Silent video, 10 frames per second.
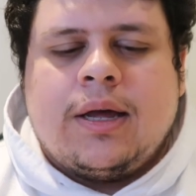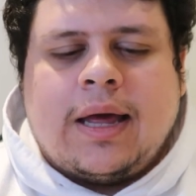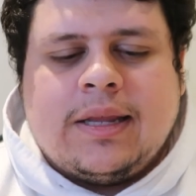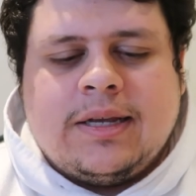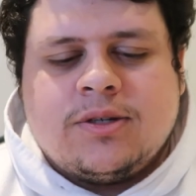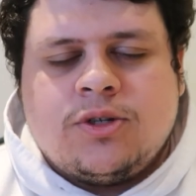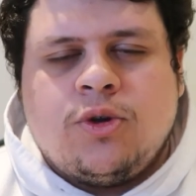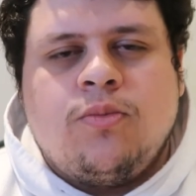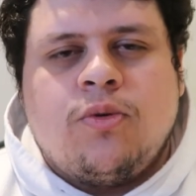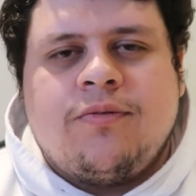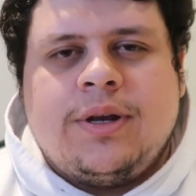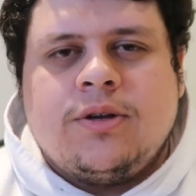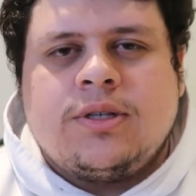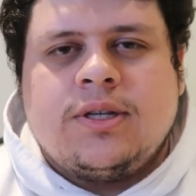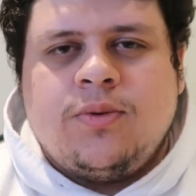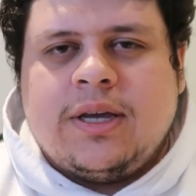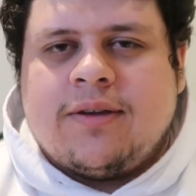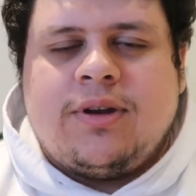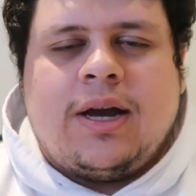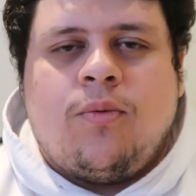at least 2 more videos this week,
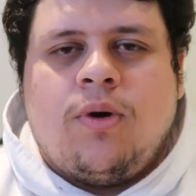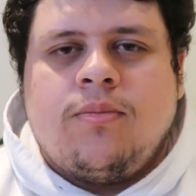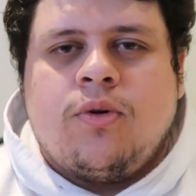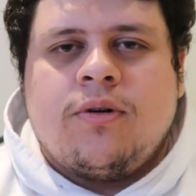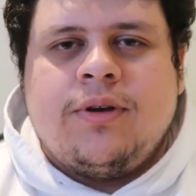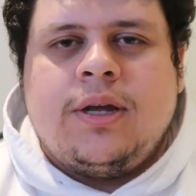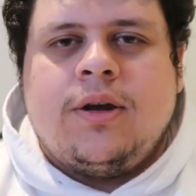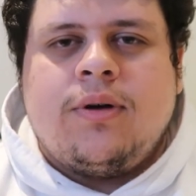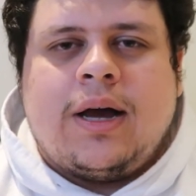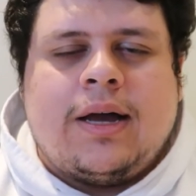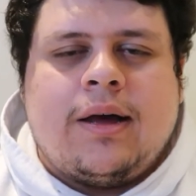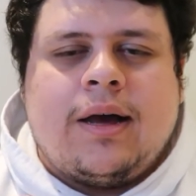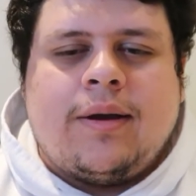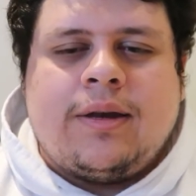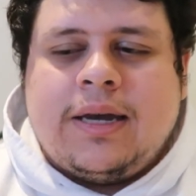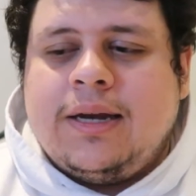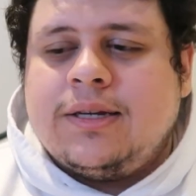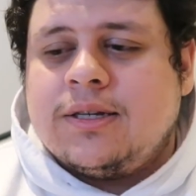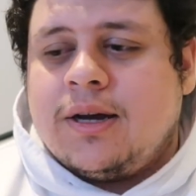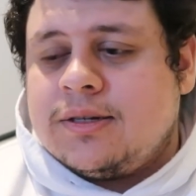if not 1 more video. I need
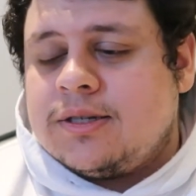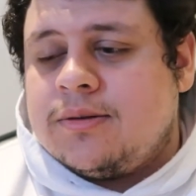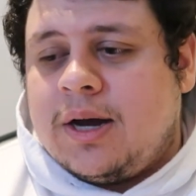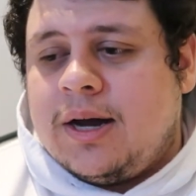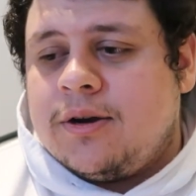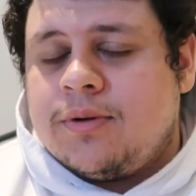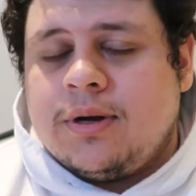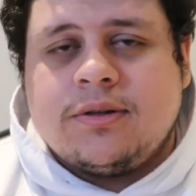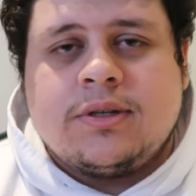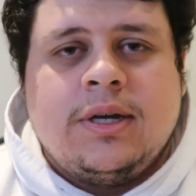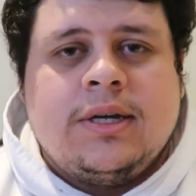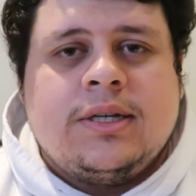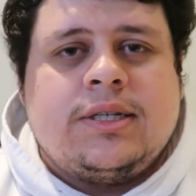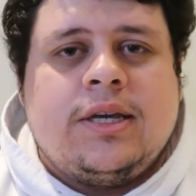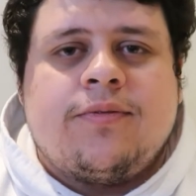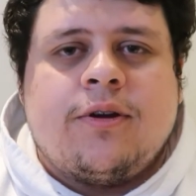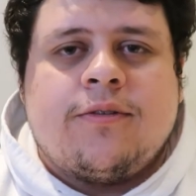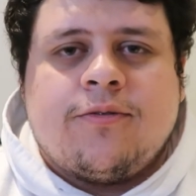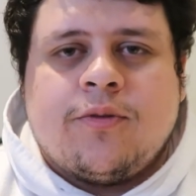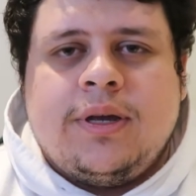to talk to some IRLs, see if they're
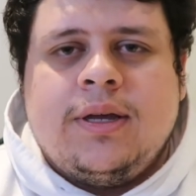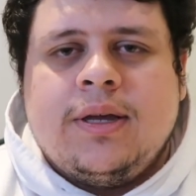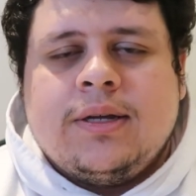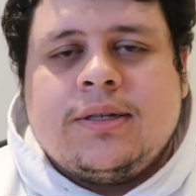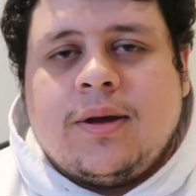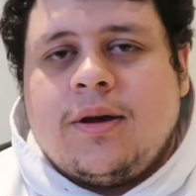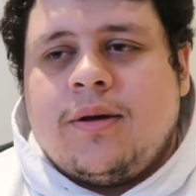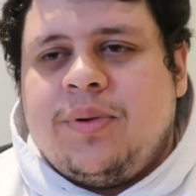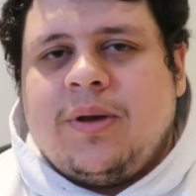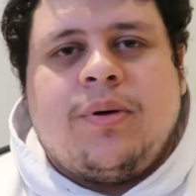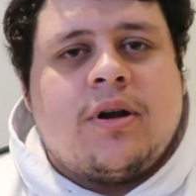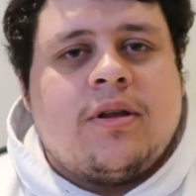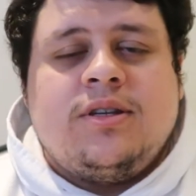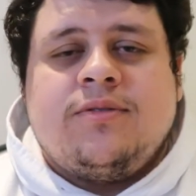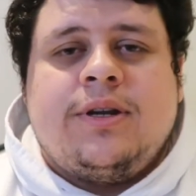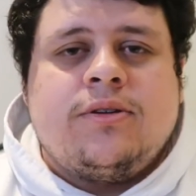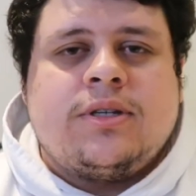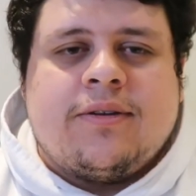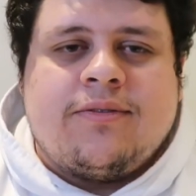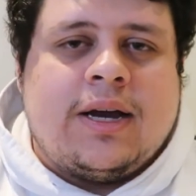free to be a part of these
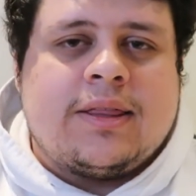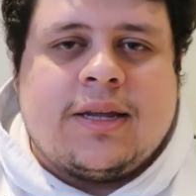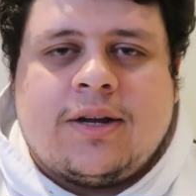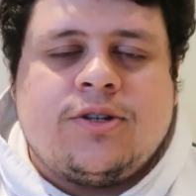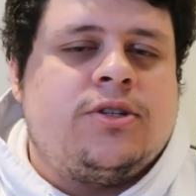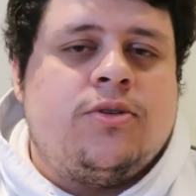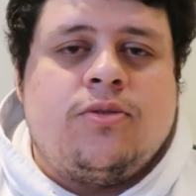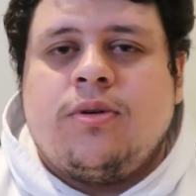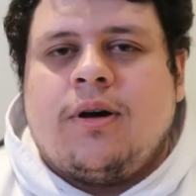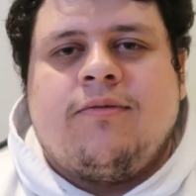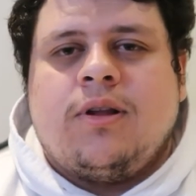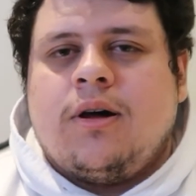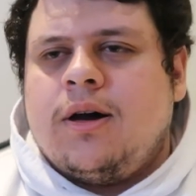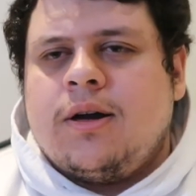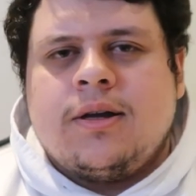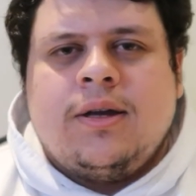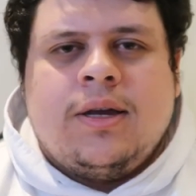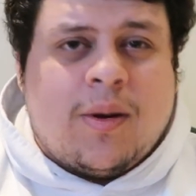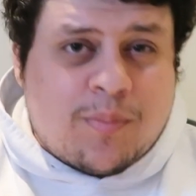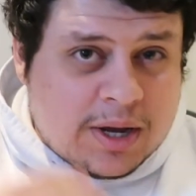videos. If not, then I'll just do a vlog.
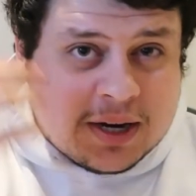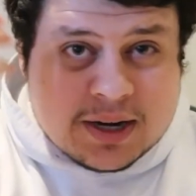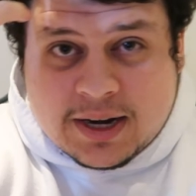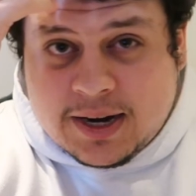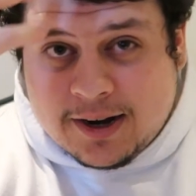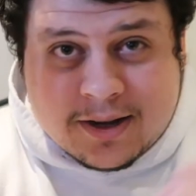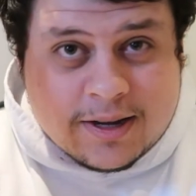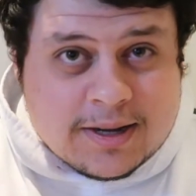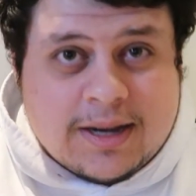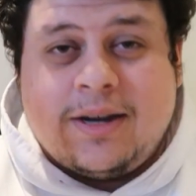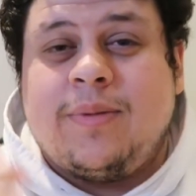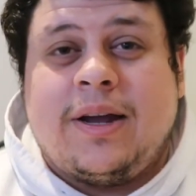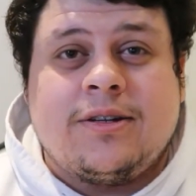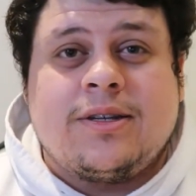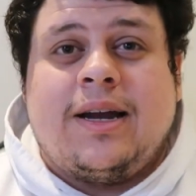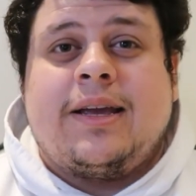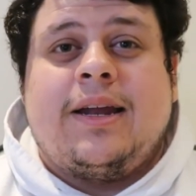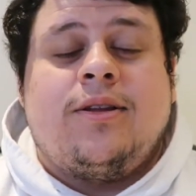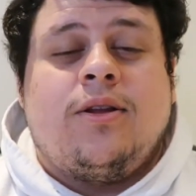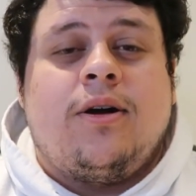I'm probably gonna get a haircut. I know my hair is kind of
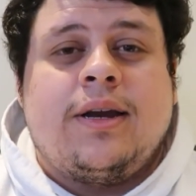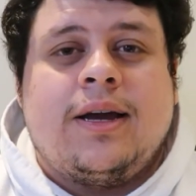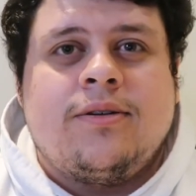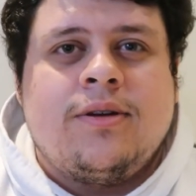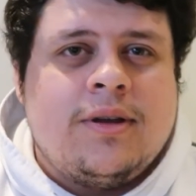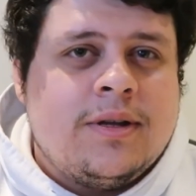getting long now.